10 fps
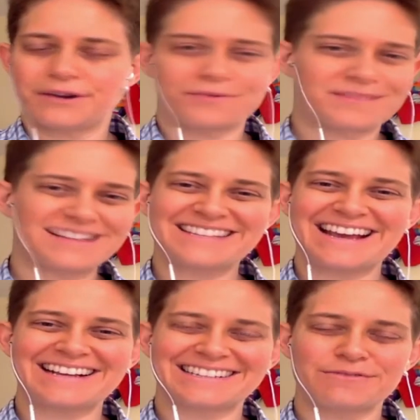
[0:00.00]
these
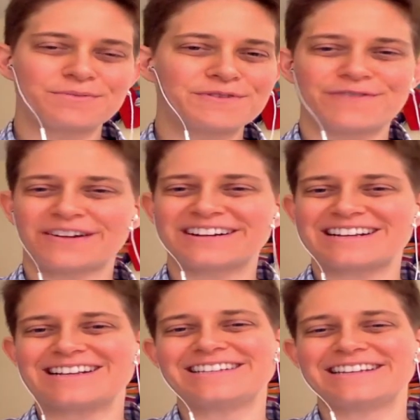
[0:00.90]
days it would be very
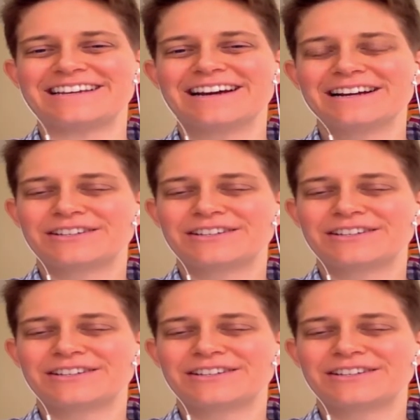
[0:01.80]
easy